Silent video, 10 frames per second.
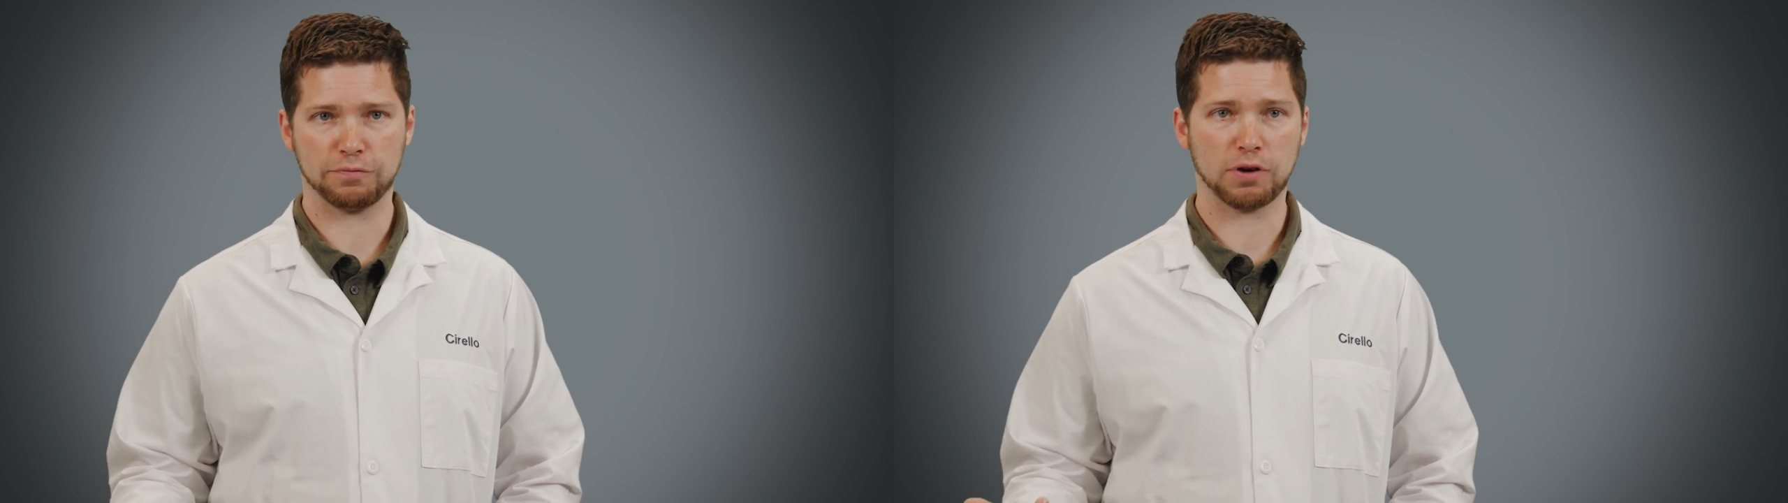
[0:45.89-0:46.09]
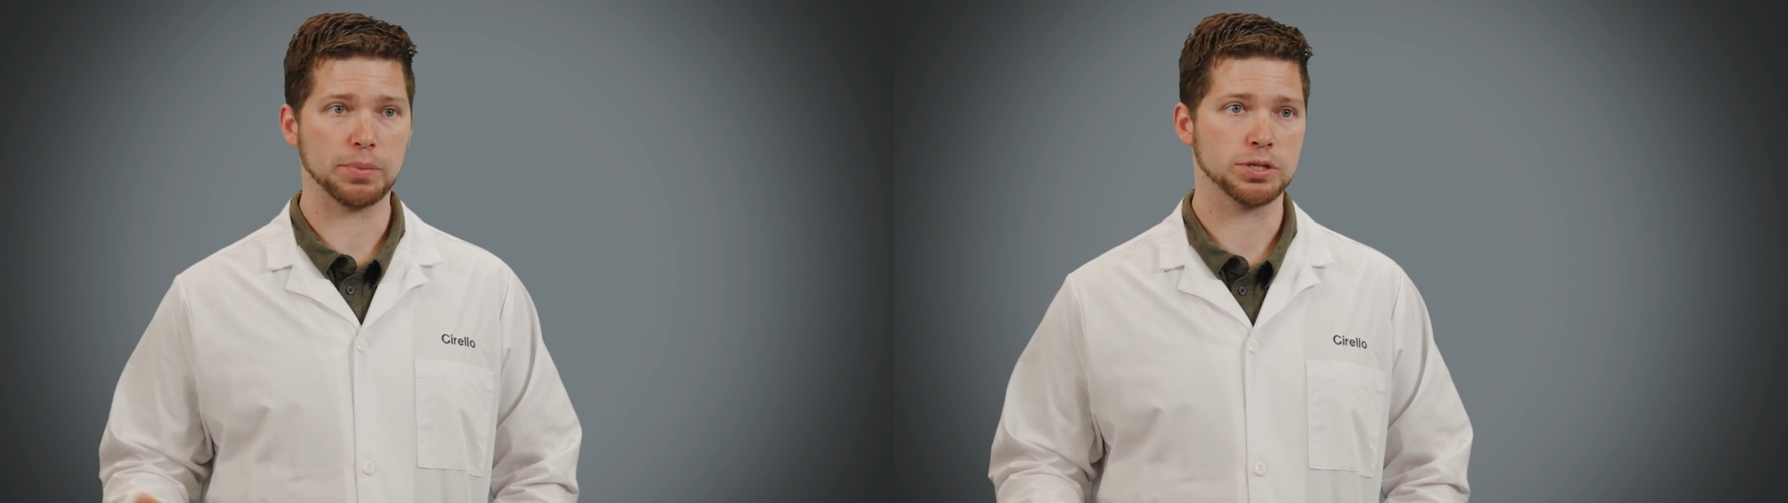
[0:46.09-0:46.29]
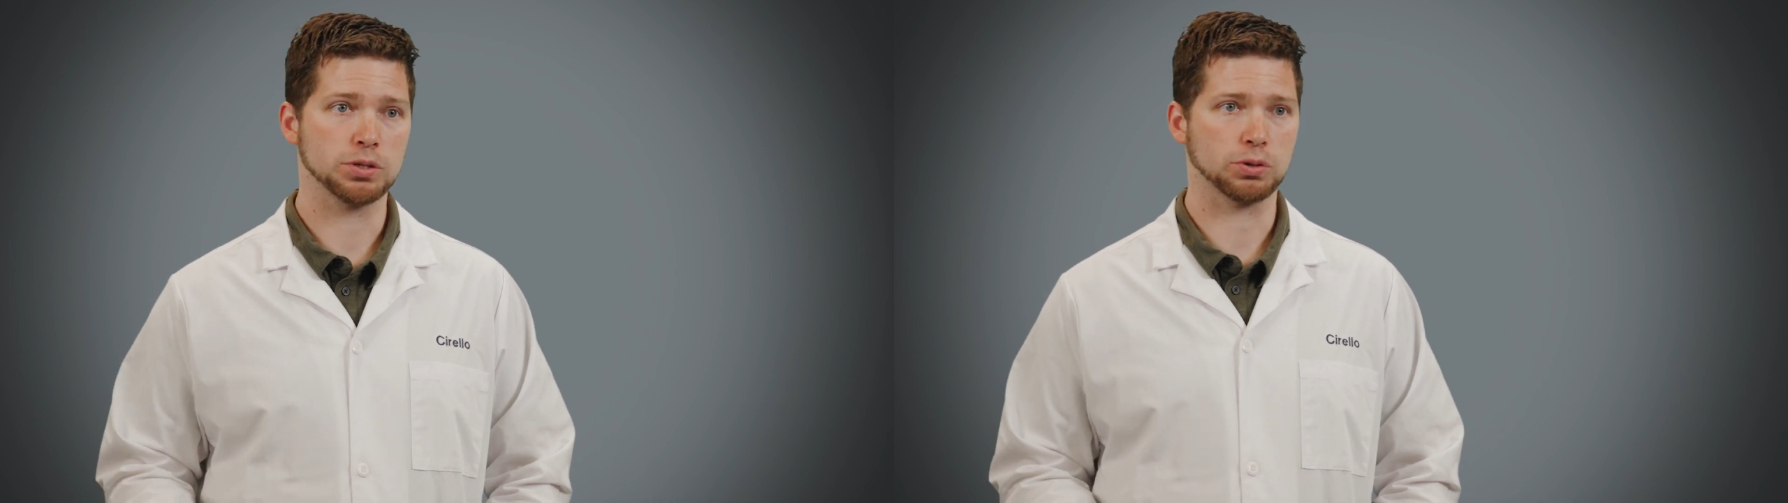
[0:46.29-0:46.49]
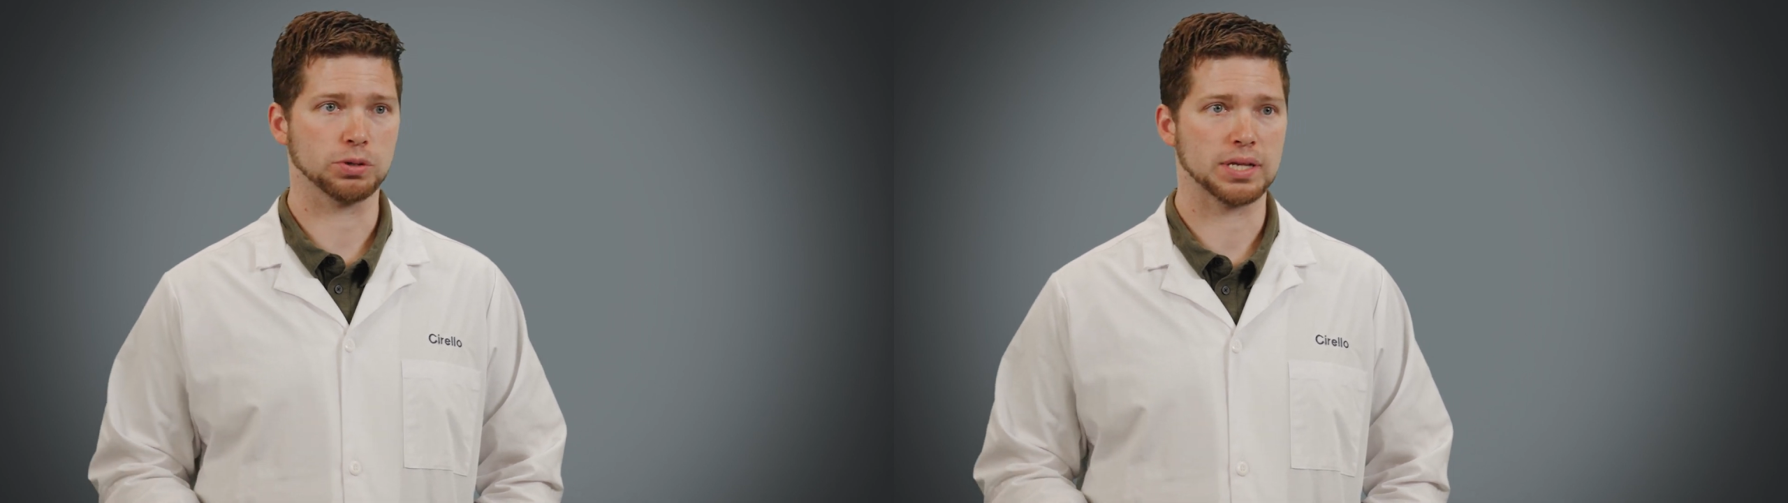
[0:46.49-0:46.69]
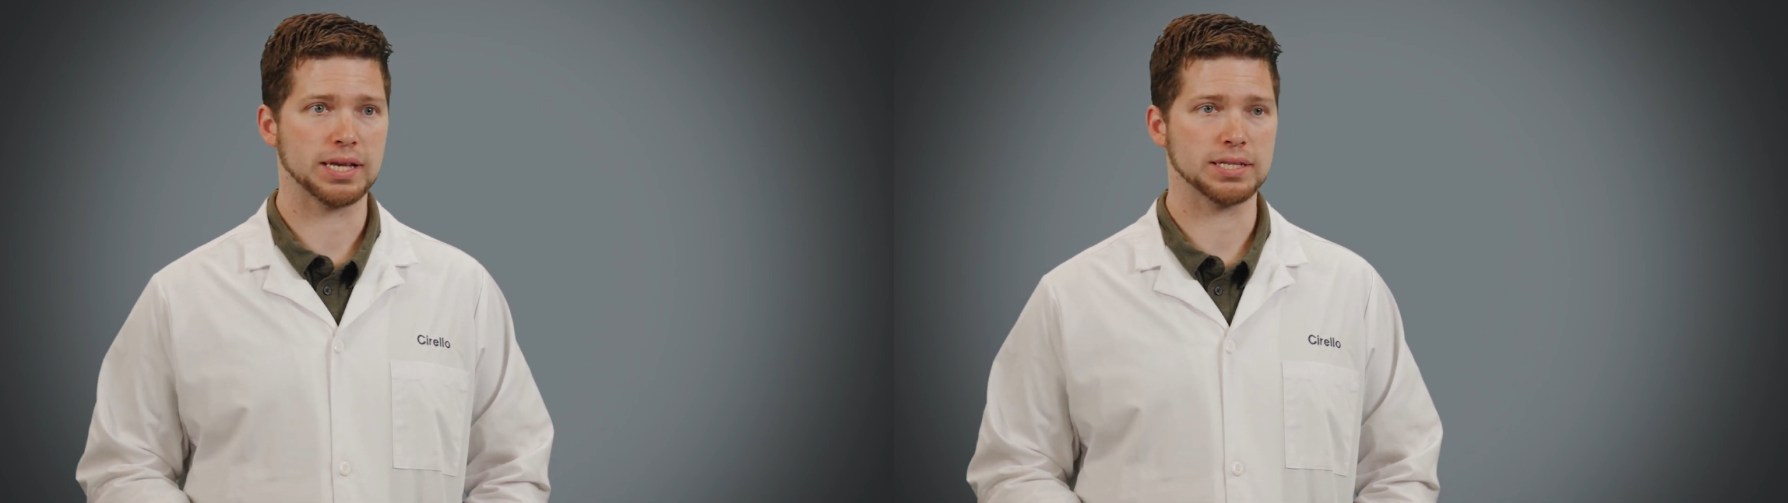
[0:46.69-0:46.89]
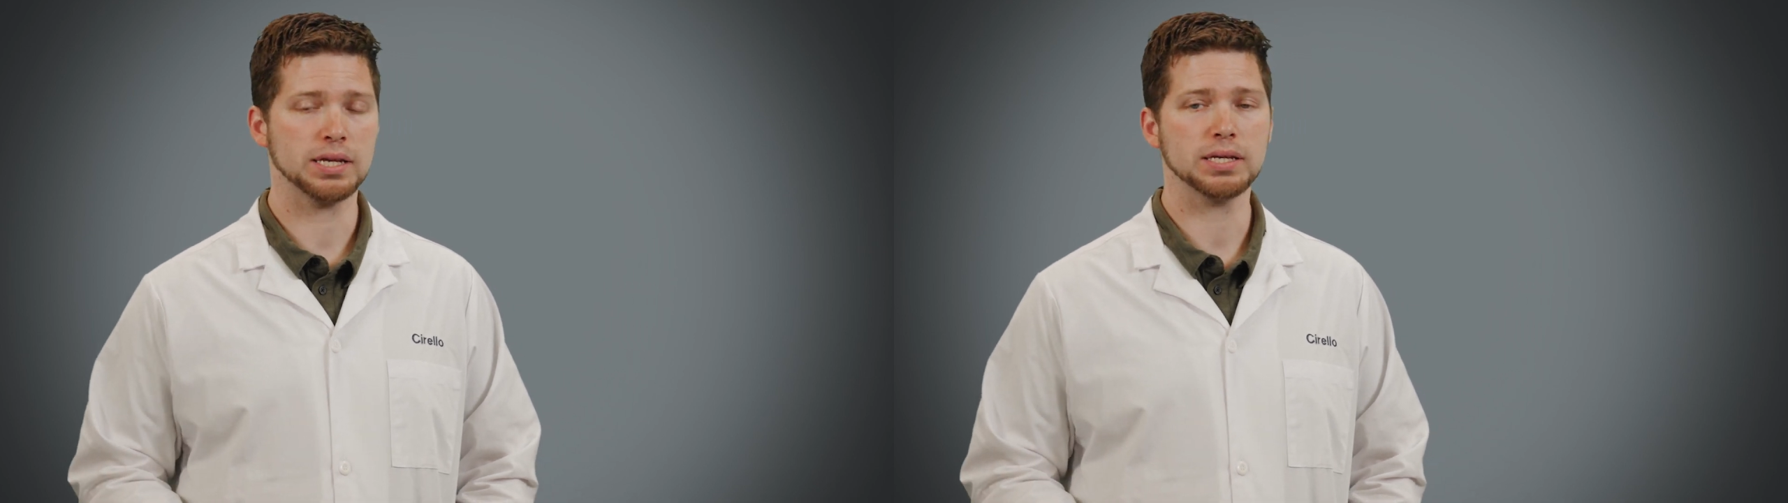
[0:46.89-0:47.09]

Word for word: pharmaceuticals as it